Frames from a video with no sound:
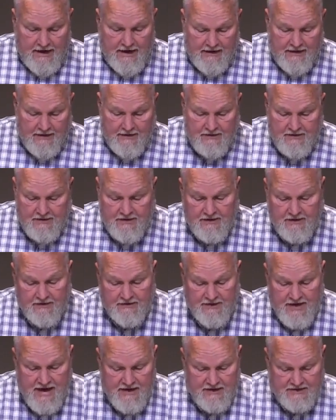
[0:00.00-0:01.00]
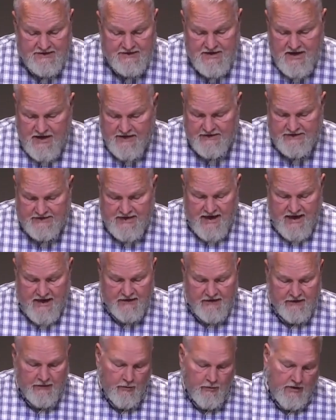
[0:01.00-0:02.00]
And indeed, that's
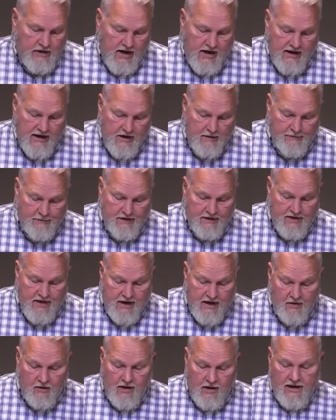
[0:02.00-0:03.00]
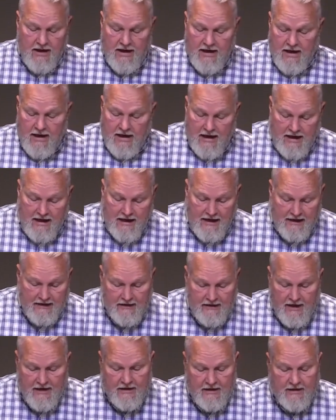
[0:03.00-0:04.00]
exactly what happened. Now,
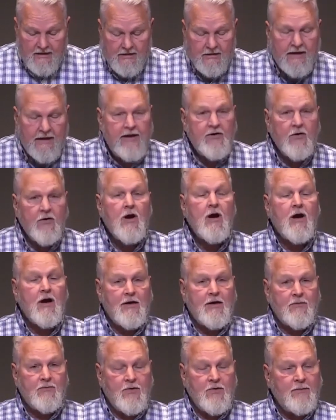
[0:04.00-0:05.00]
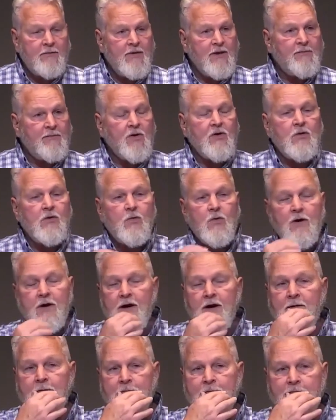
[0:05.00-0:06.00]
I later on, remember
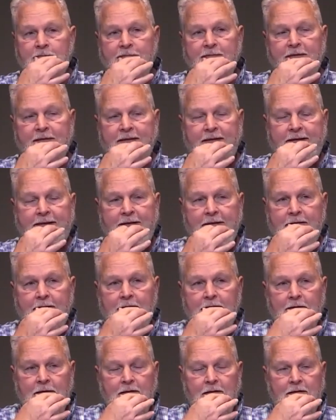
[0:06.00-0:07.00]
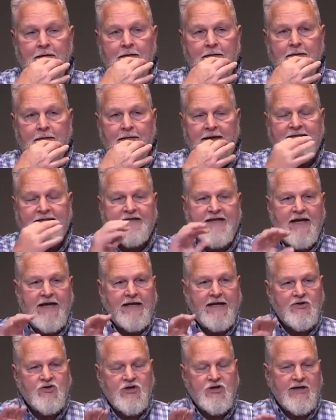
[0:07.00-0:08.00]
where they say
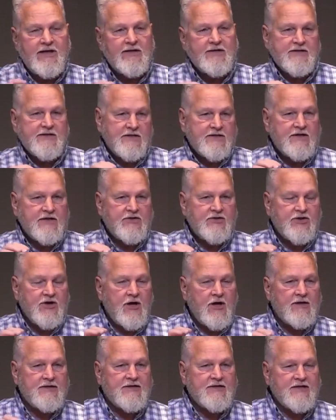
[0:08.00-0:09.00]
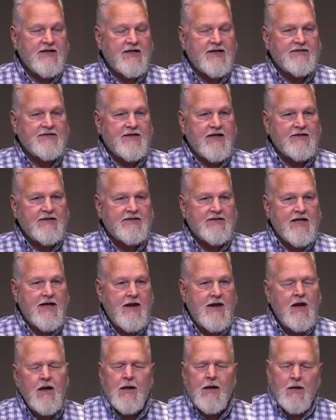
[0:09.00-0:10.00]
to Jesus in John 6, they
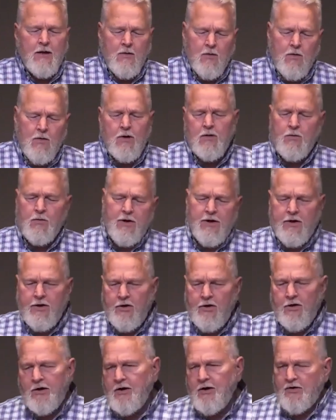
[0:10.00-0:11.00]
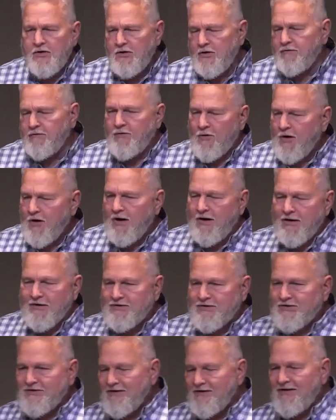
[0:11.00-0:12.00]
said, well, what are you going to do for
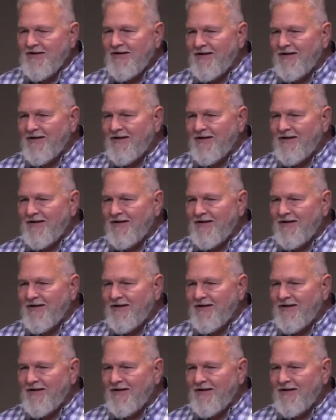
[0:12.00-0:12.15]
us?